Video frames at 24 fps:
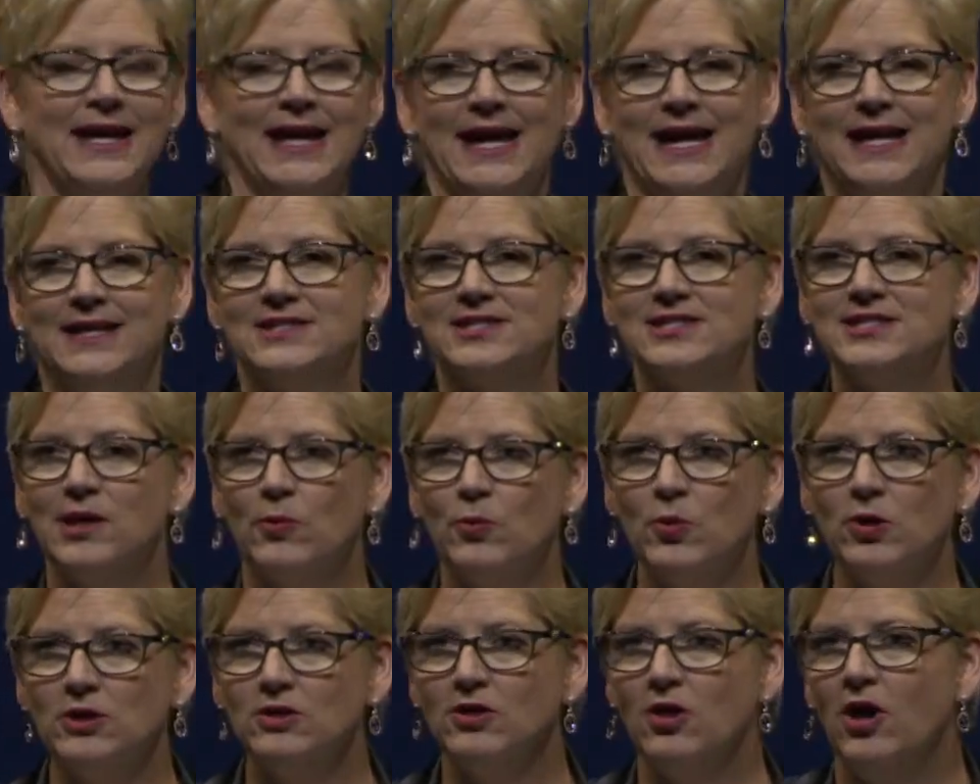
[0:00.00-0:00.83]
And
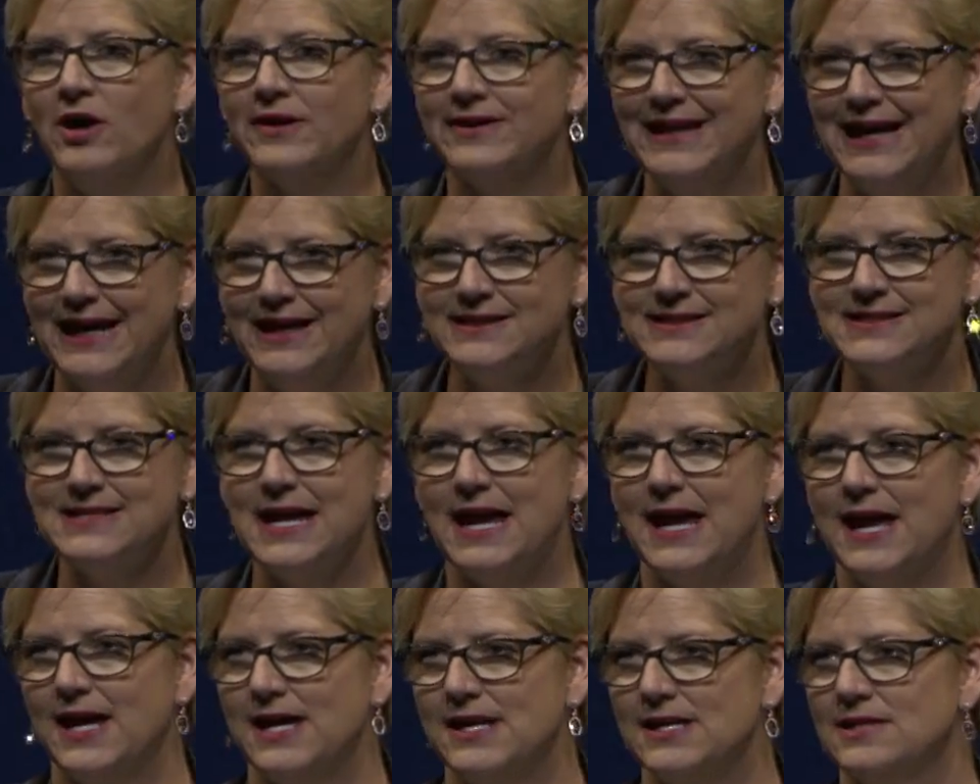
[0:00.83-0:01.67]
somewhere along that
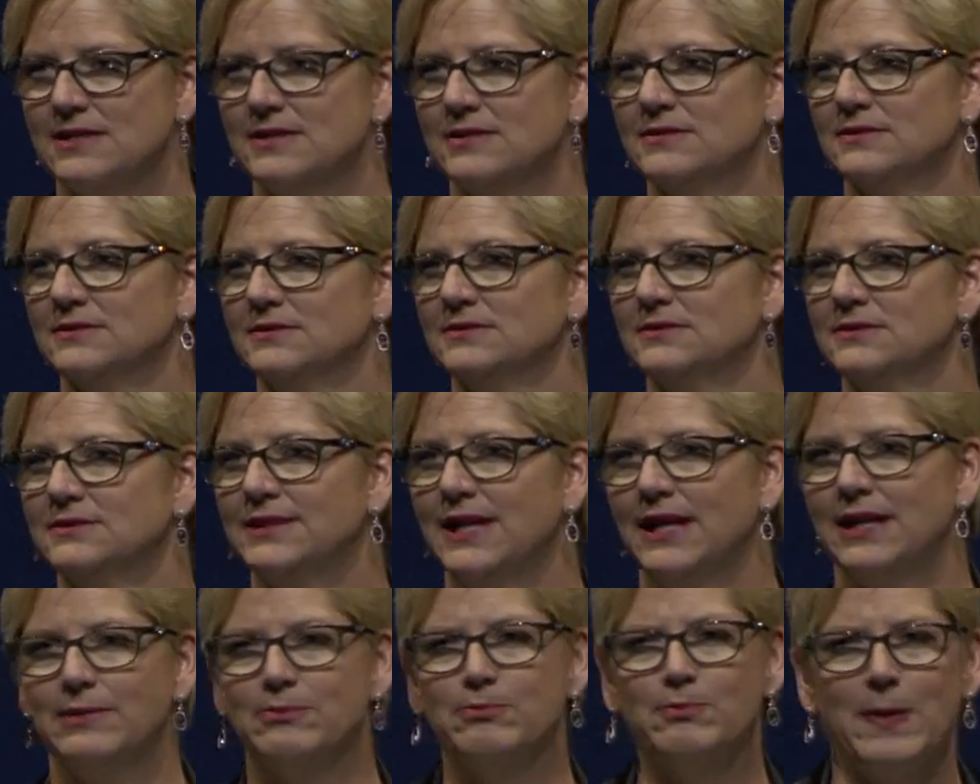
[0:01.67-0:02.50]
day,
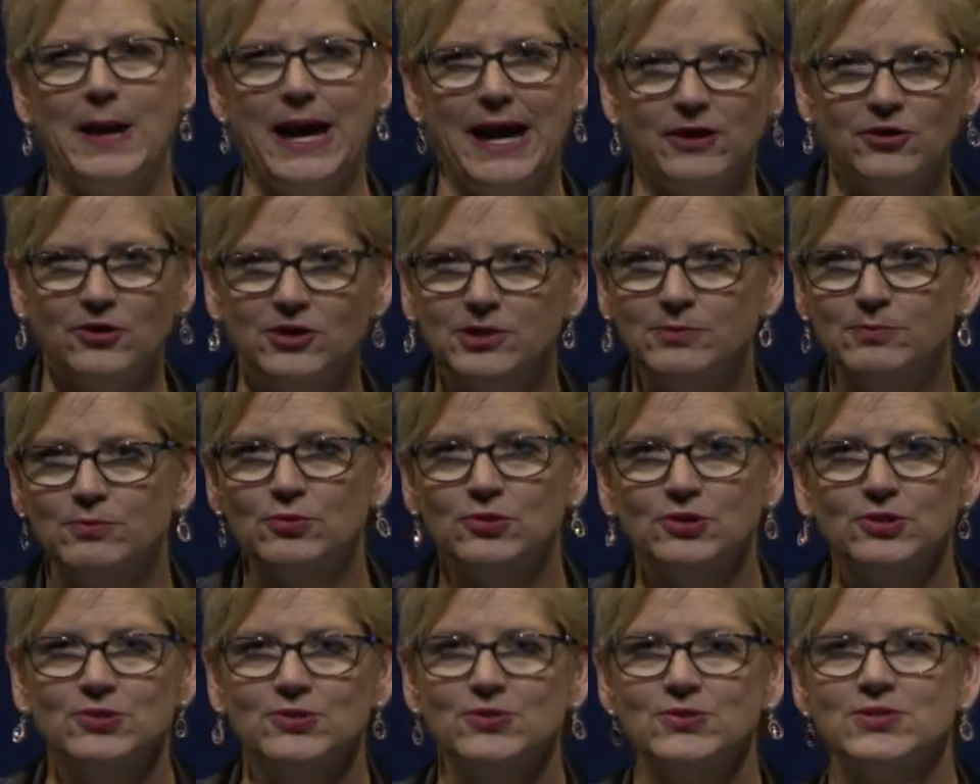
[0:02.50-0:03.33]
getting battered and
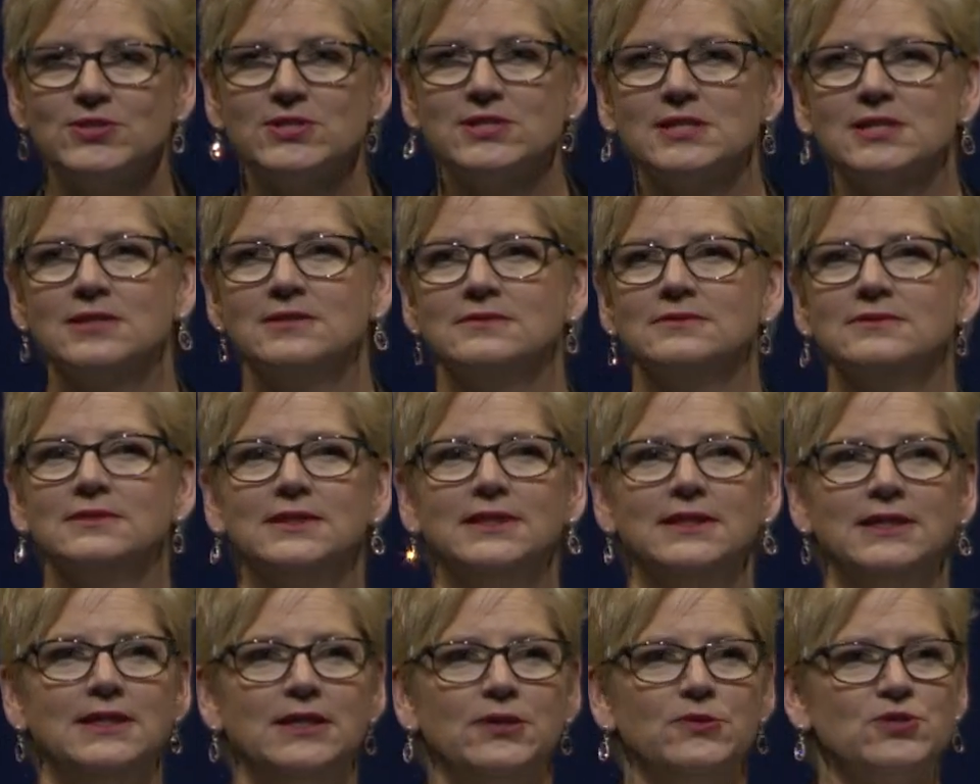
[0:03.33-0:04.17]
bruised,
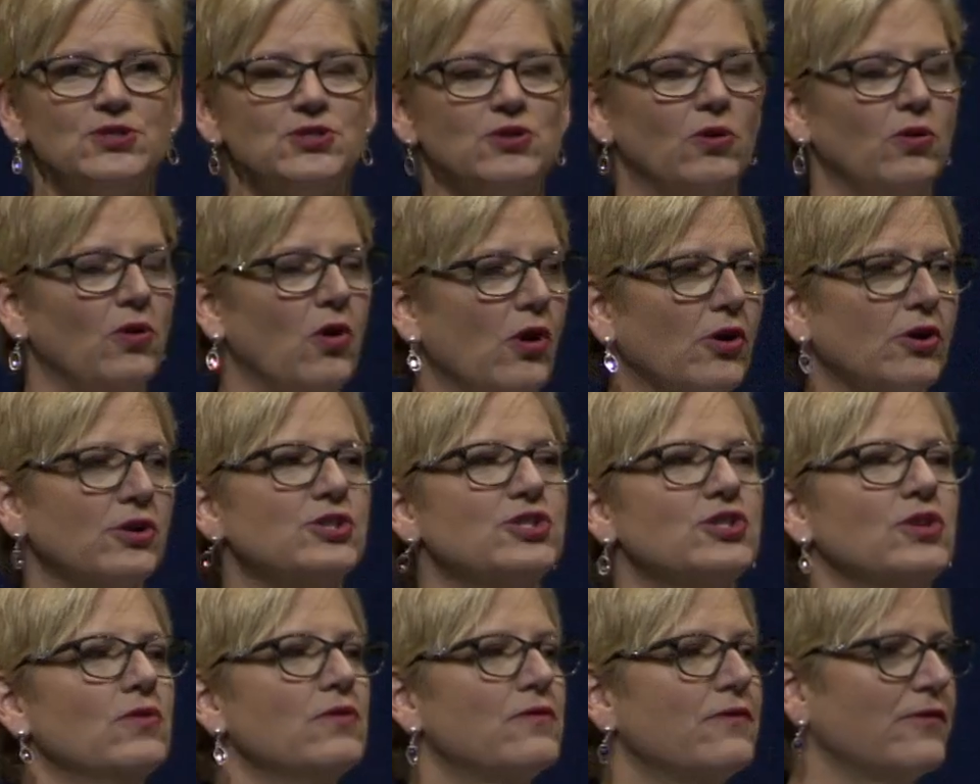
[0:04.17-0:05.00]
it was no longer a
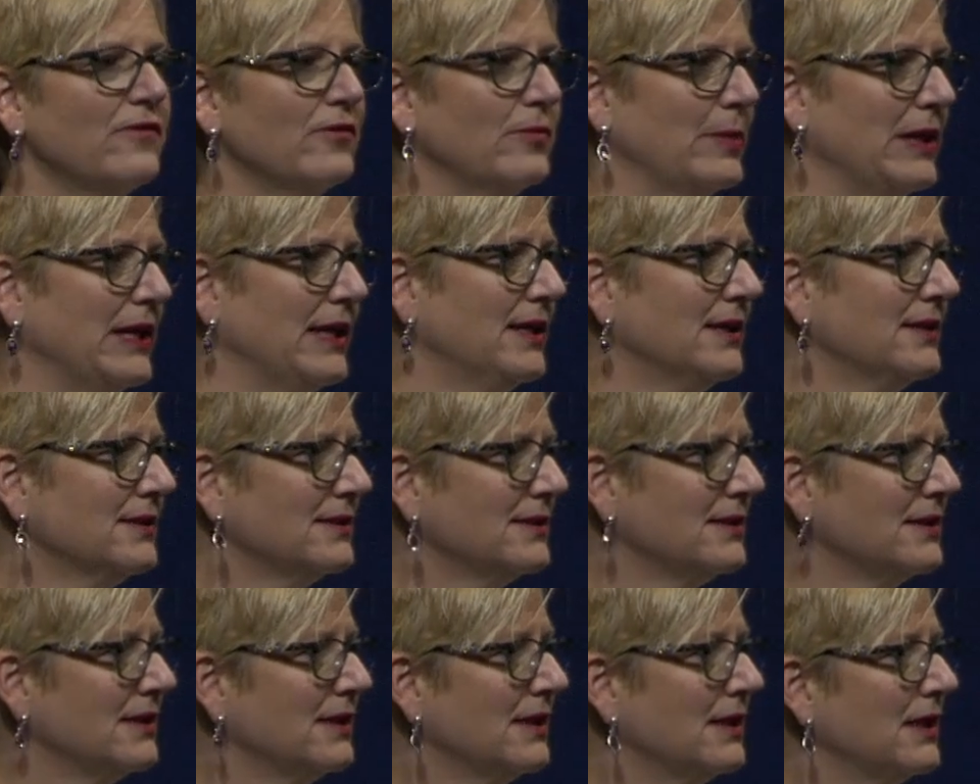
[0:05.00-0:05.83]
joke for me.
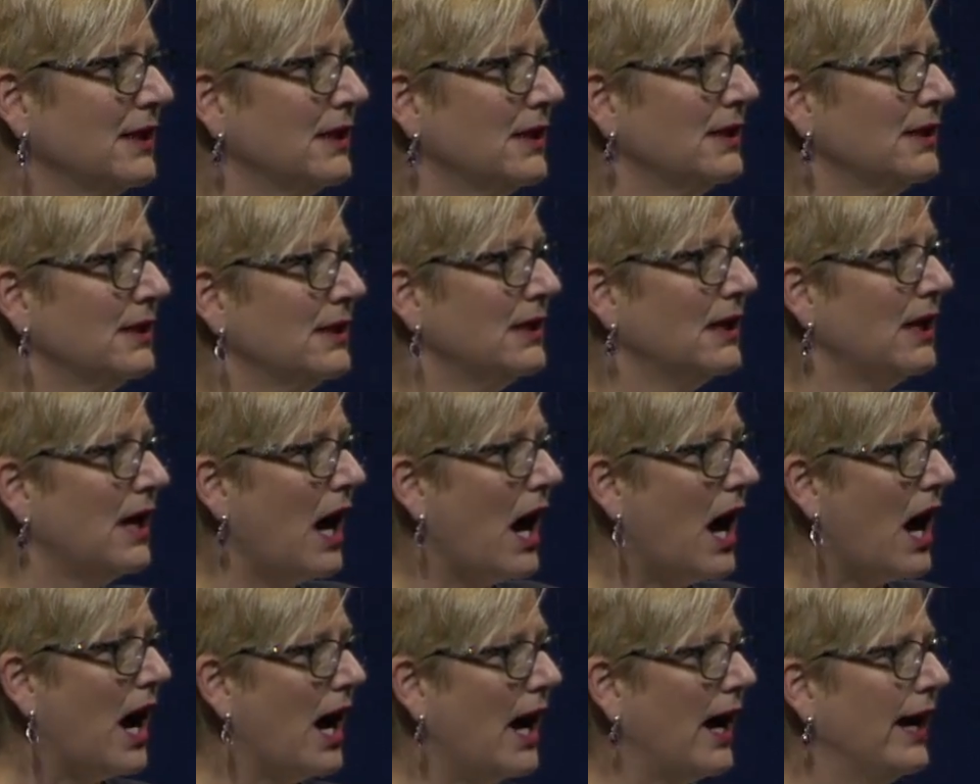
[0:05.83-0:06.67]

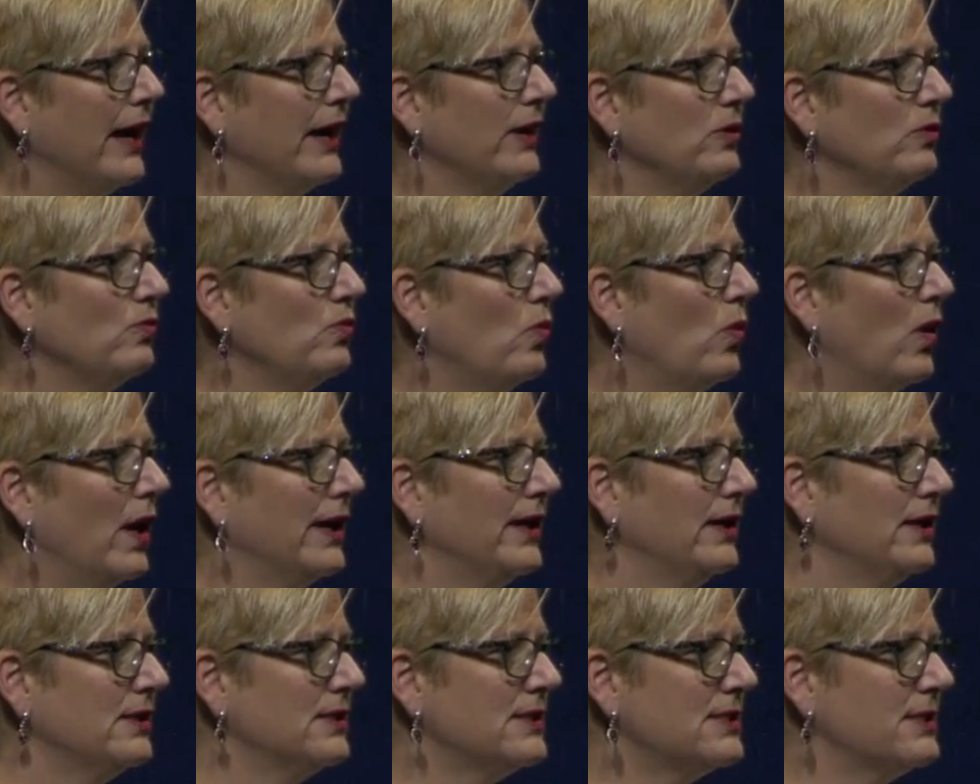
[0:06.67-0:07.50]
I
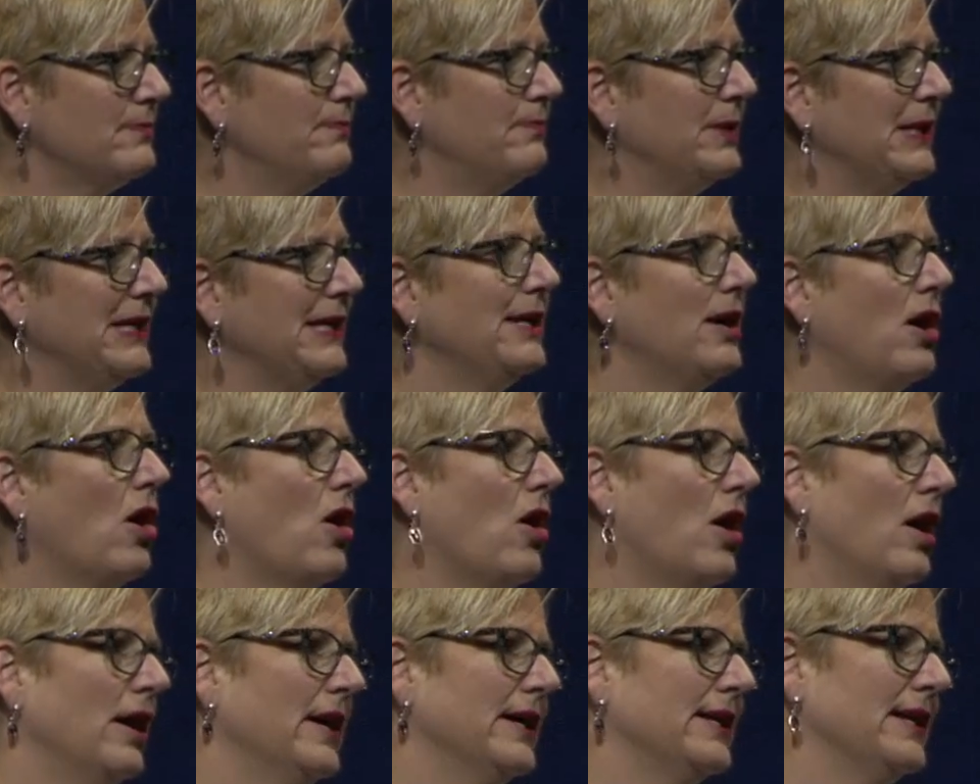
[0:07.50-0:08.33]
wanted to be
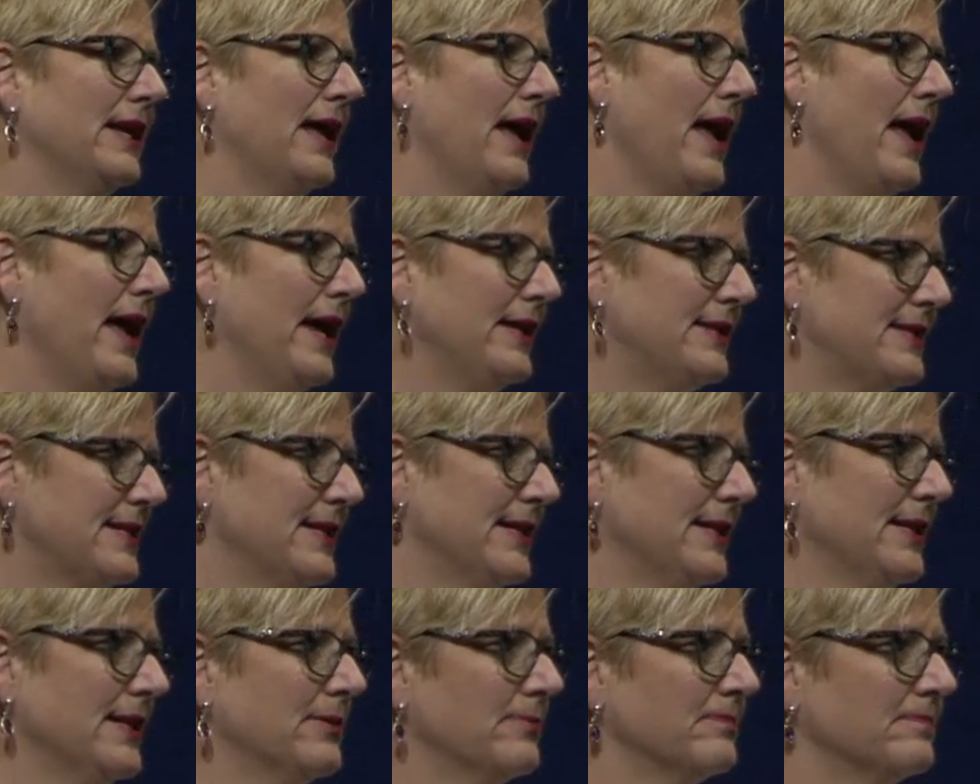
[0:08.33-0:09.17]
on a
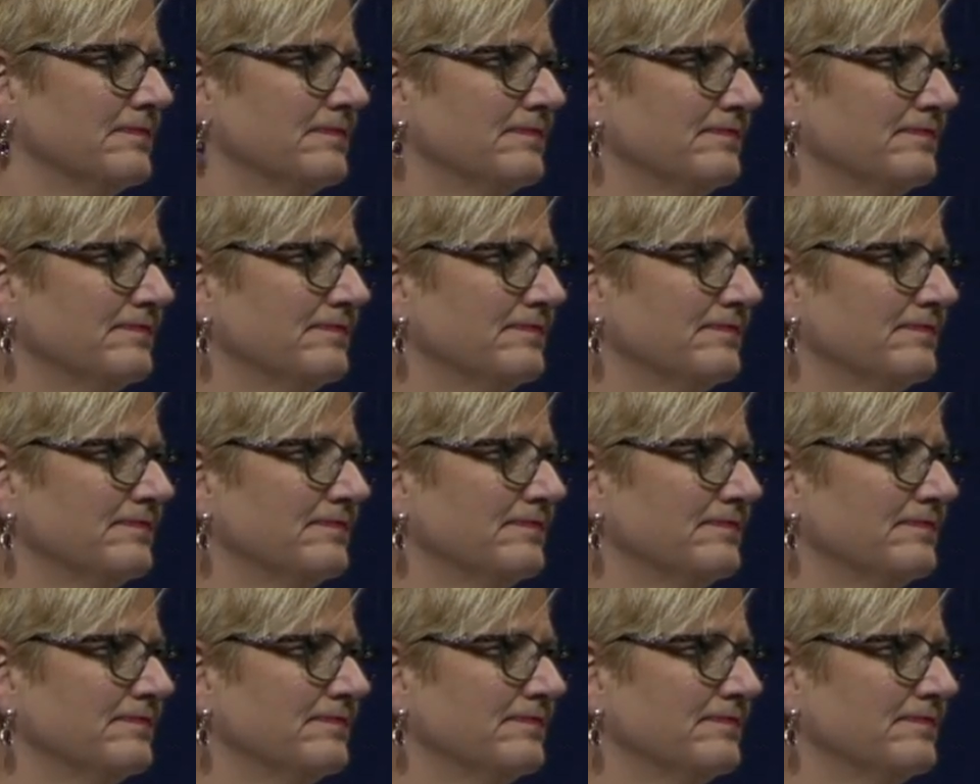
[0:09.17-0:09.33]
team.